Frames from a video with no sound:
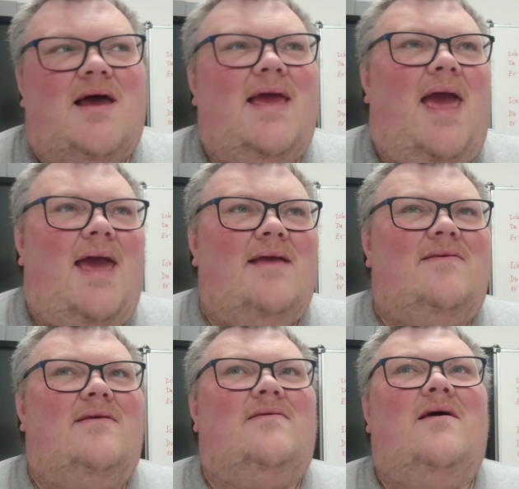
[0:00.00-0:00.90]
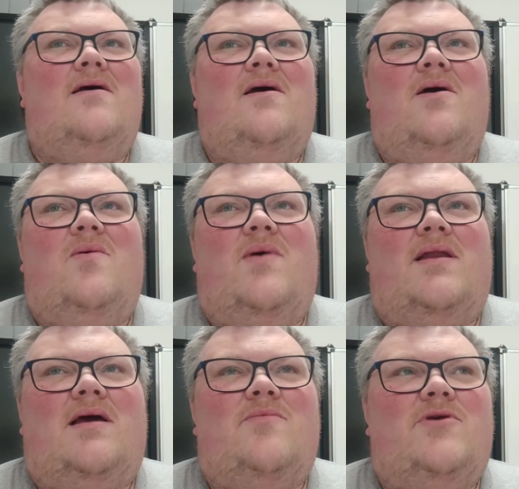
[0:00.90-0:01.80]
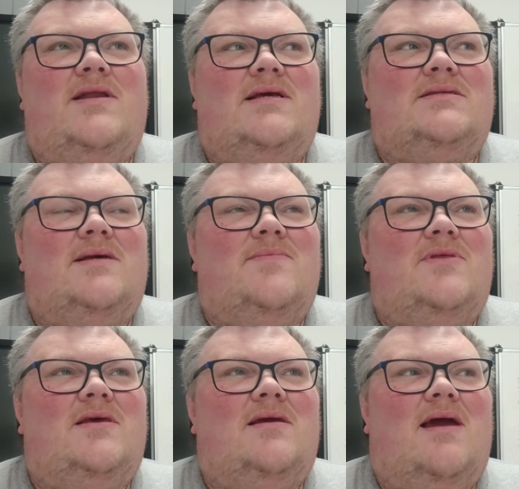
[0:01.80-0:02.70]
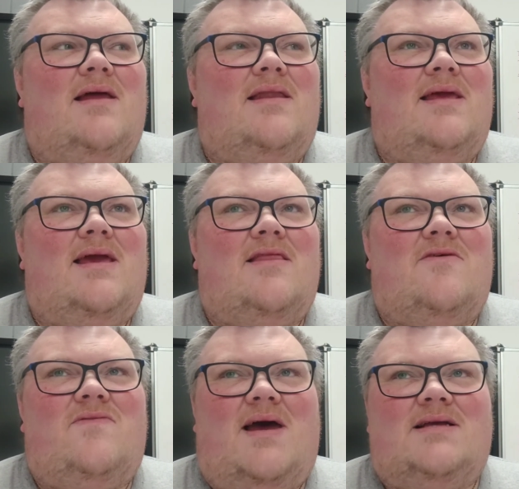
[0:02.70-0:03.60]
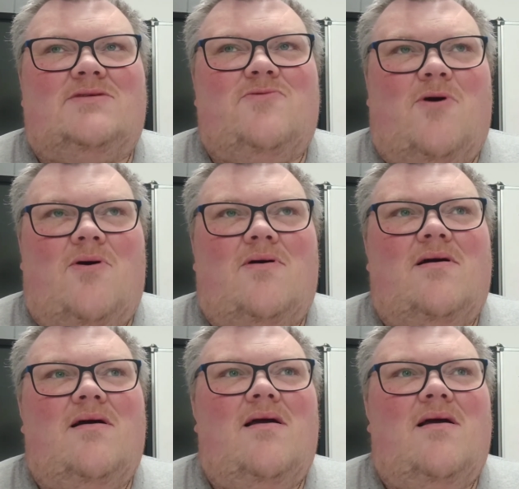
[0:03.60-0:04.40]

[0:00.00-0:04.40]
I hate it when I'm reading something and they get the facts wrong,